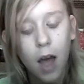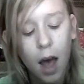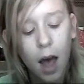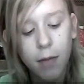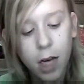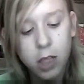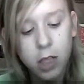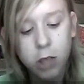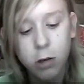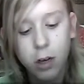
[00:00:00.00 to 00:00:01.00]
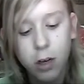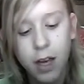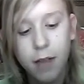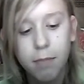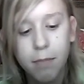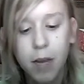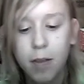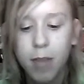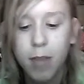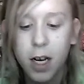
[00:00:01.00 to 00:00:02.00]
I'm not sure yet, but I'm
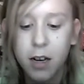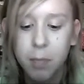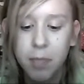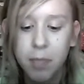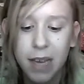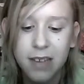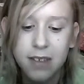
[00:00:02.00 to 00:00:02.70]
not going to base